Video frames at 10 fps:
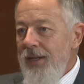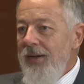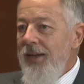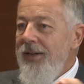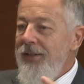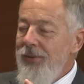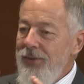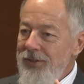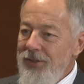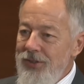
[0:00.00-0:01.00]
Now, in
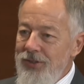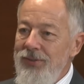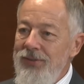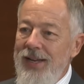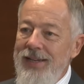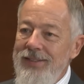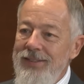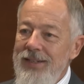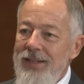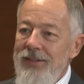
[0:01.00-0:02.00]
order to do that,
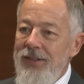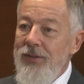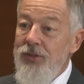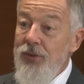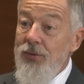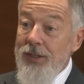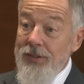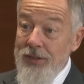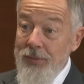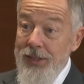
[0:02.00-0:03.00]
there are two things
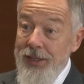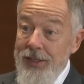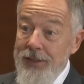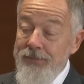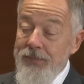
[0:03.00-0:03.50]
that we need.